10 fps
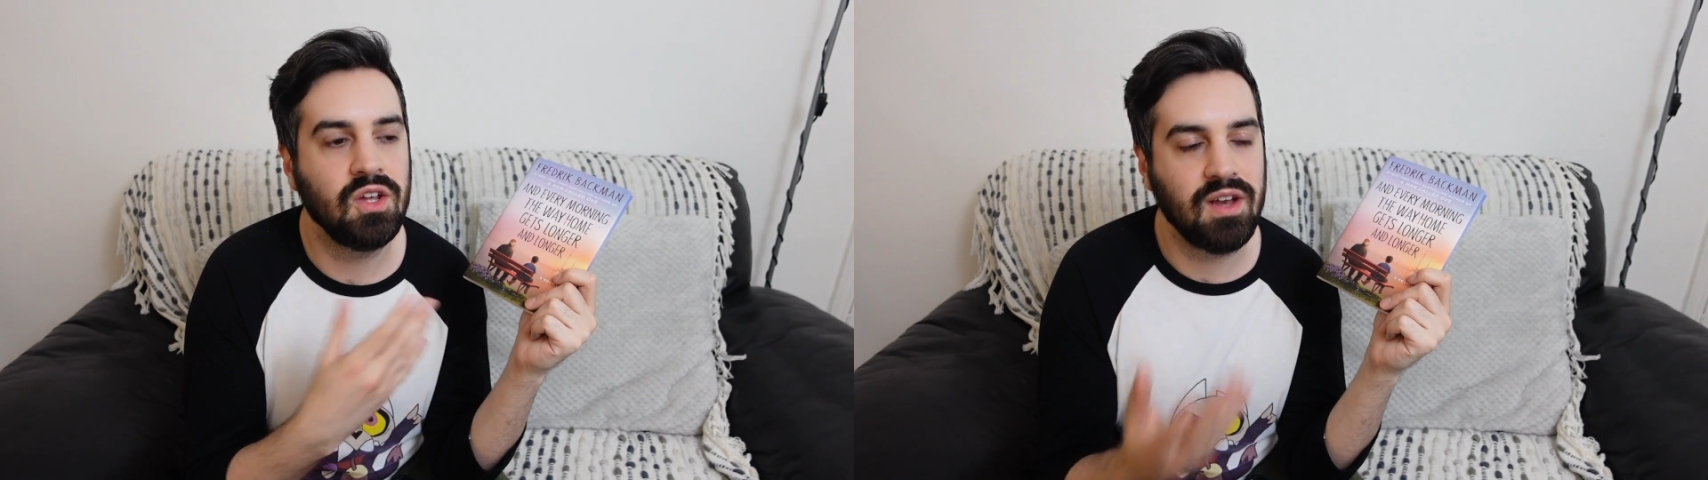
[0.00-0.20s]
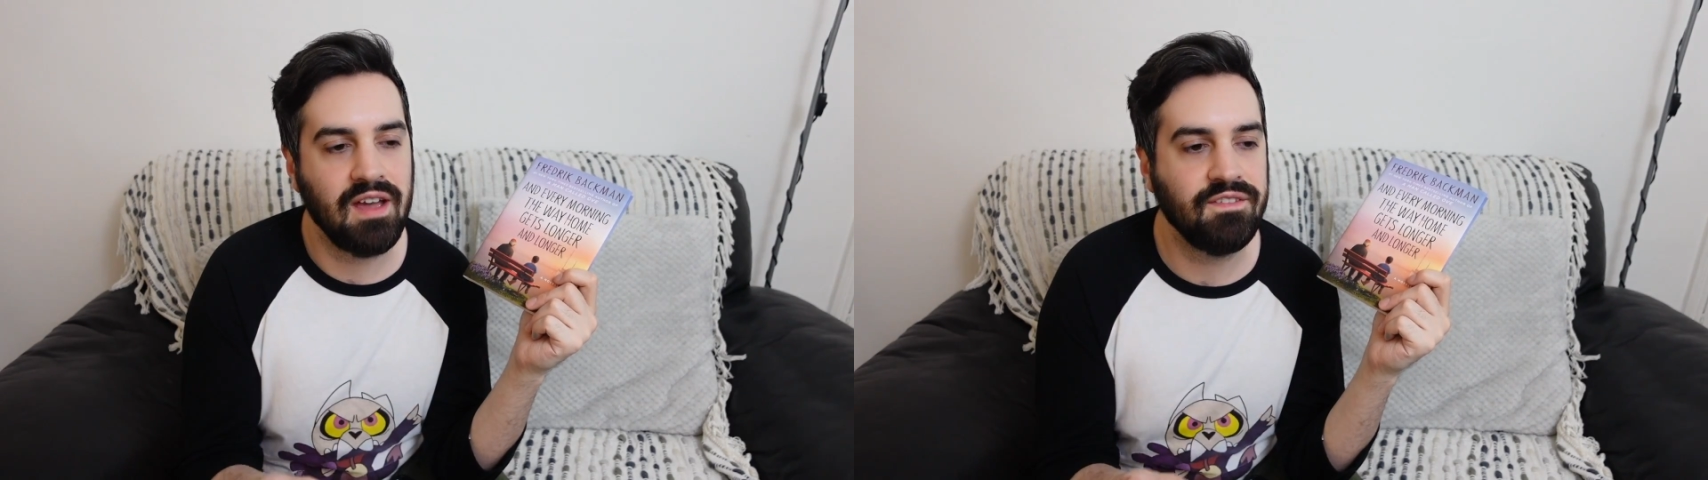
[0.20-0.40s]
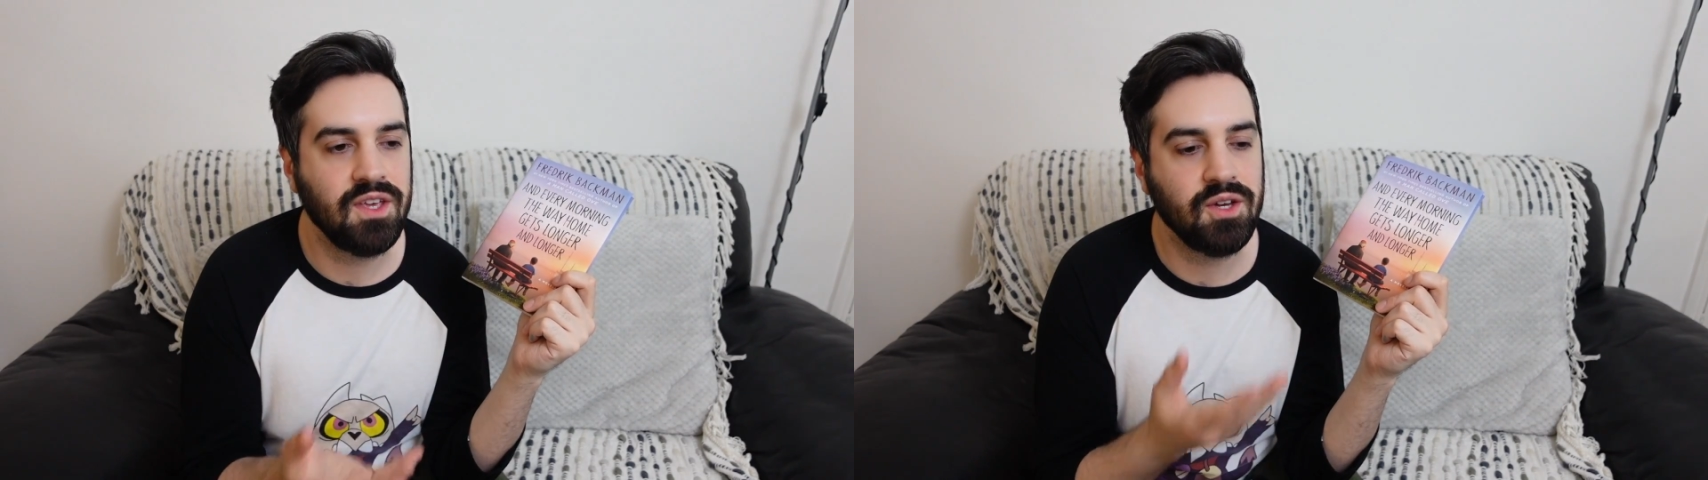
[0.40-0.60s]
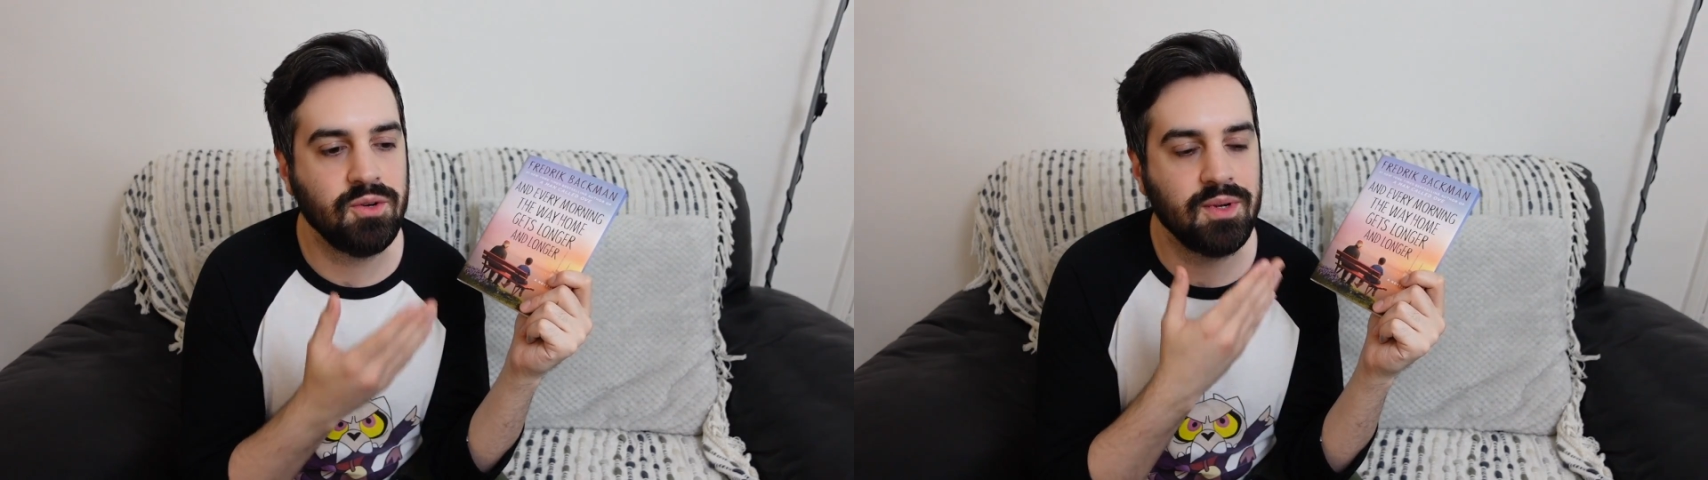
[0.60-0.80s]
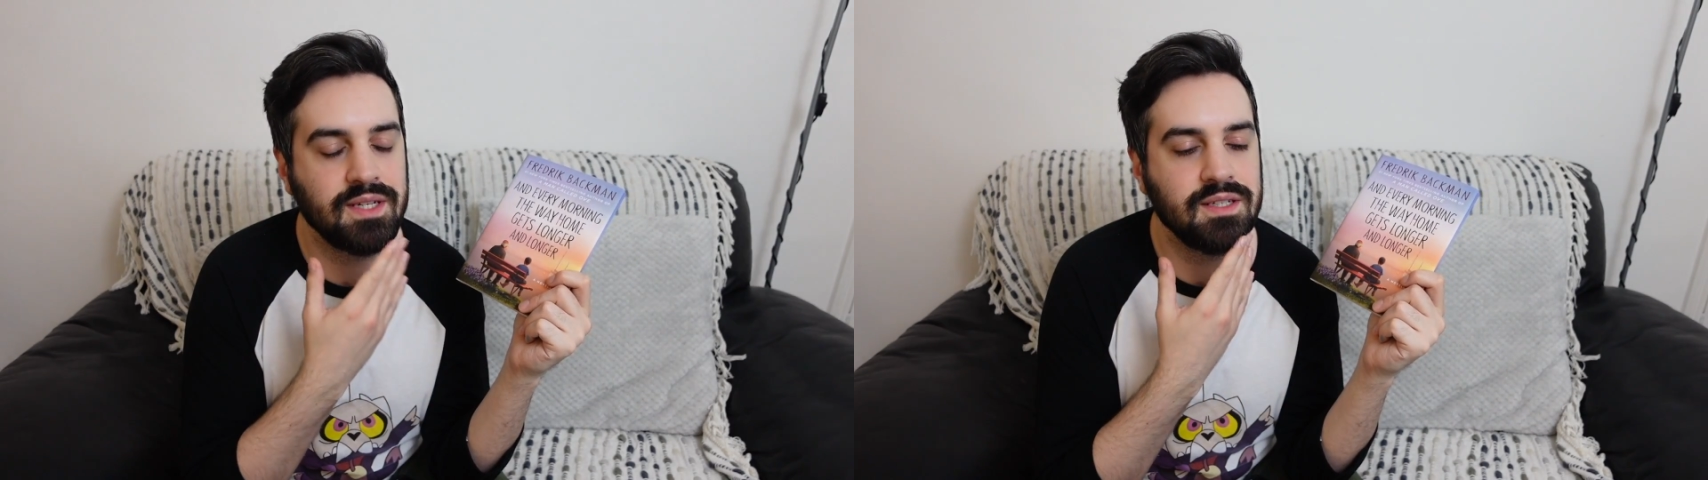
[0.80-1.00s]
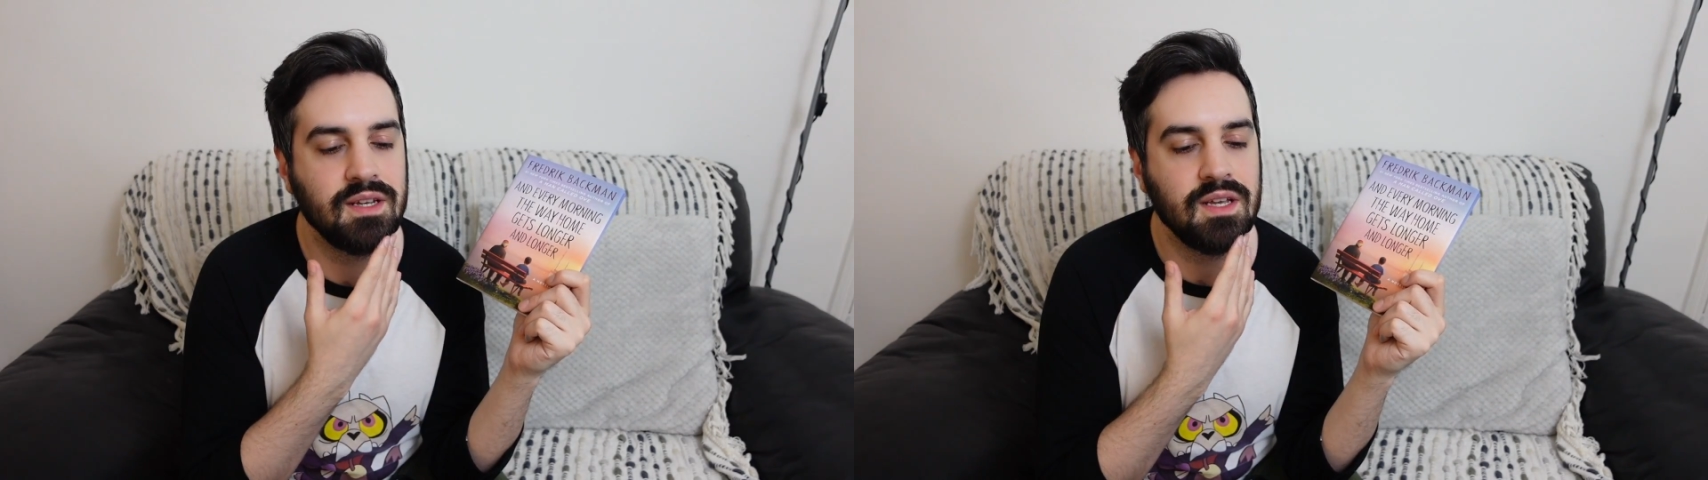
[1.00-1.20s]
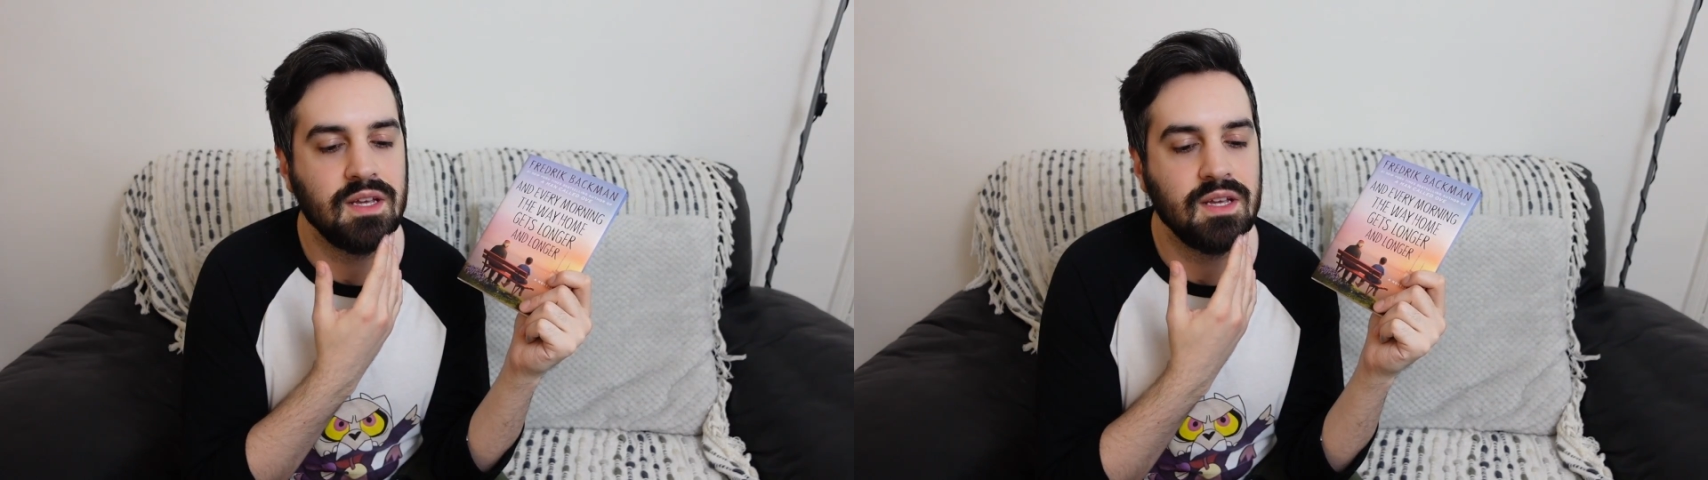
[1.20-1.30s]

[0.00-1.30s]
nephew and